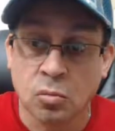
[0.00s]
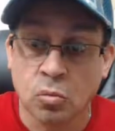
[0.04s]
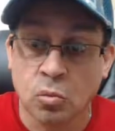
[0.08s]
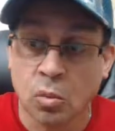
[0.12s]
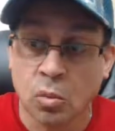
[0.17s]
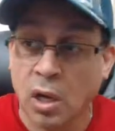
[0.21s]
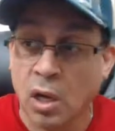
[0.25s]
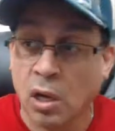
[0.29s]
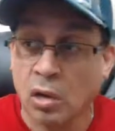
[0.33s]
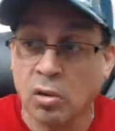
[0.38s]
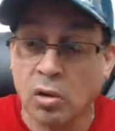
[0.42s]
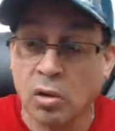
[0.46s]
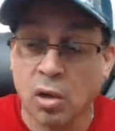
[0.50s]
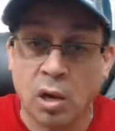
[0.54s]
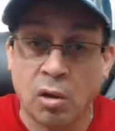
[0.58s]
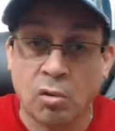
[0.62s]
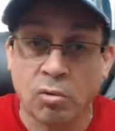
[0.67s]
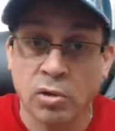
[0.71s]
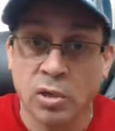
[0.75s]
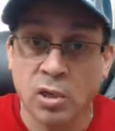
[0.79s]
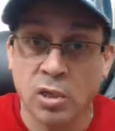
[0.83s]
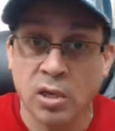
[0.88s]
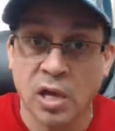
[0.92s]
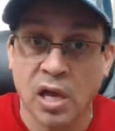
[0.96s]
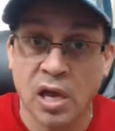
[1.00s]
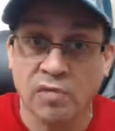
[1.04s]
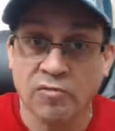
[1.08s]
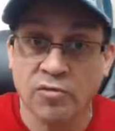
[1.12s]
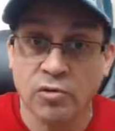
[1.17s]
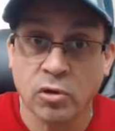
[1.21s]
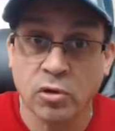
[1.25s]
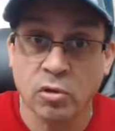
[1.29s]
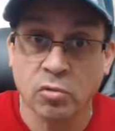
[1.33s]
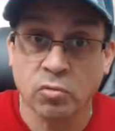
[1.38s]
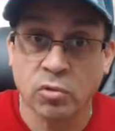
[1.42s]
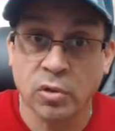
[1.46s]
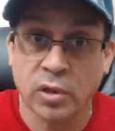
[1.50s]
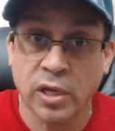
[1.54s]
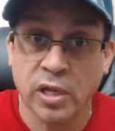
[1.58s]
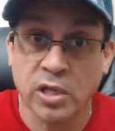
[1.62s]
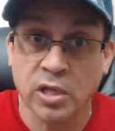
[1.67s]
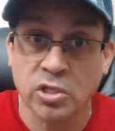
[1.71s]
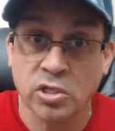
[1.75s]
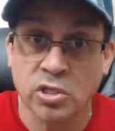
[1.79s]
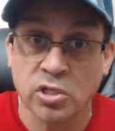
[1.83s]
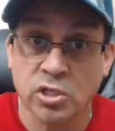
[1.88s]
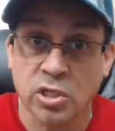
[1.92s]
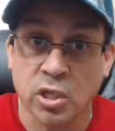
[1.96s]
how are you going to have a good
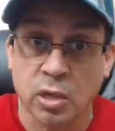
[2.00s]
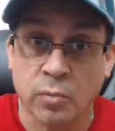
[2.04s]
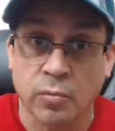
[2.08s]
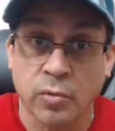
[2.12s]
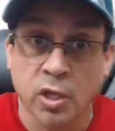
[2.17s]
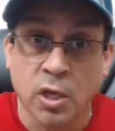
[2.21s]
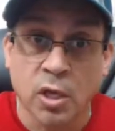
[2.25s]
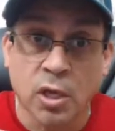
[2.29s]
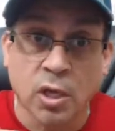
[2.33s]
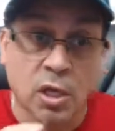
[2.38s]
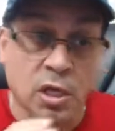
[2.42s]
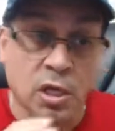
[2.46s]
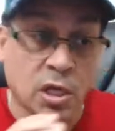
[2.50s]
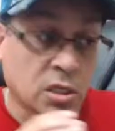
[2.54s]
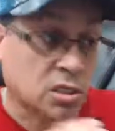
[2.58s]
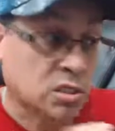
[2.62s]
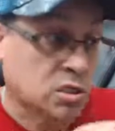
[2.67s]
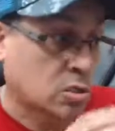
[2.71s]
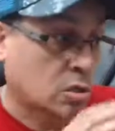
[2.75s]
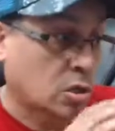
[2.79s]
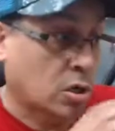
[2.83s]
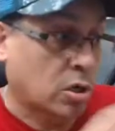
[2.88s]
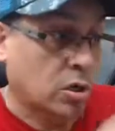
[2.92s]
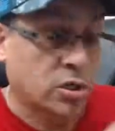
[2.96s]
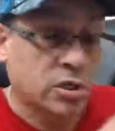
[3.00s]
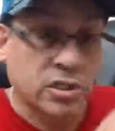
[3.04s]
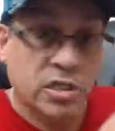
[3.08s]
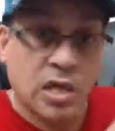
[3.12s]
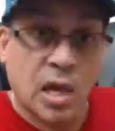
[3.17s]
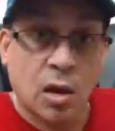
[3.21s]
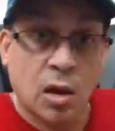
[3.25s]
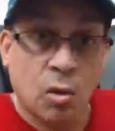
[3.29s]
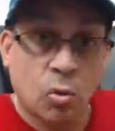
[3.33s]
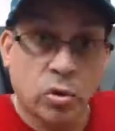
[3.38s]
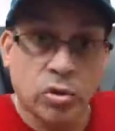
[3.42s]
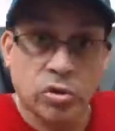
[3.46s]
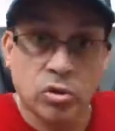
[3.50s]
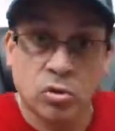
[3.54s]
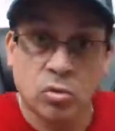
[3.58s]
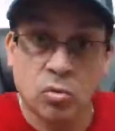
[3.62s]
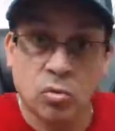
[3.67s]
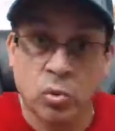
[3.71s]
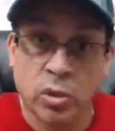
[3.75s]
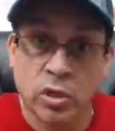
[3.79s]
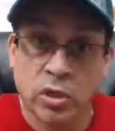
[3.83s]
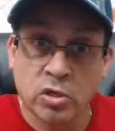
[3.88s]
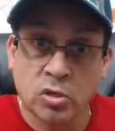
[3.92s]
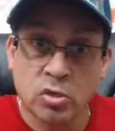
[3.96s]
relationship? It starts out
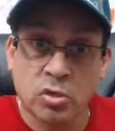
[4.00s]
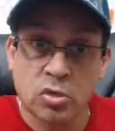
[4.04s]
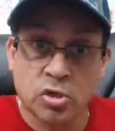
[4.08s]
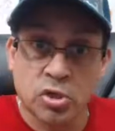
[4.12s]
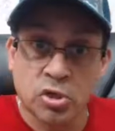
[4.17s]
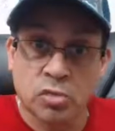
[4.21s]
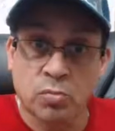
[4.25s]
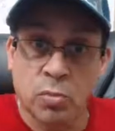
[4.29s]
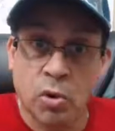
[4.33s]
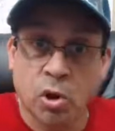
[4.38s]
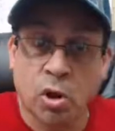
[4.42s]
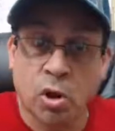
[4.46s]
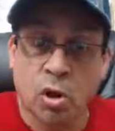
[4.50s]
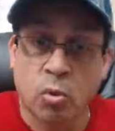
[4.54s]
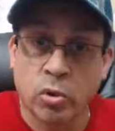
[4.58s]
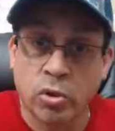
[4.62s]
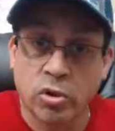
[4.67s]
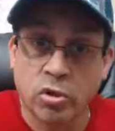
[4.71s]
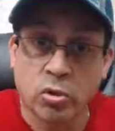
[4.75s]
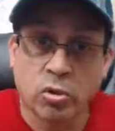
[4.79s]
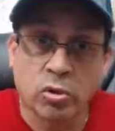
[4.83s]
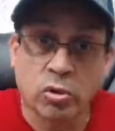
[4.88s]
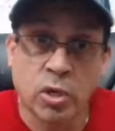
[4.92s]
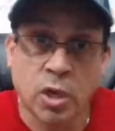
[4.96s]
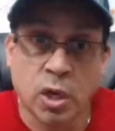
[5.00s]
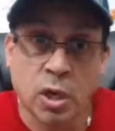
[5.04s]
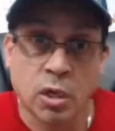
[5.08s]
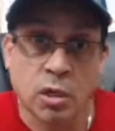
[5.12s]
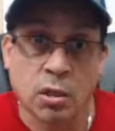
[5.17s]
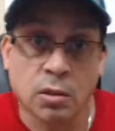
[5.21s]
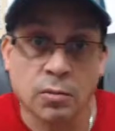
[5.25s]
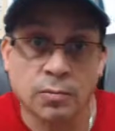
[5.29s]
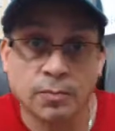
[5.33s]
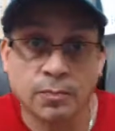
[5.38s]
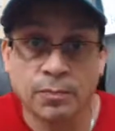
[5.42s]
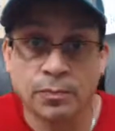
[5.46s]
when you're small, when you're young.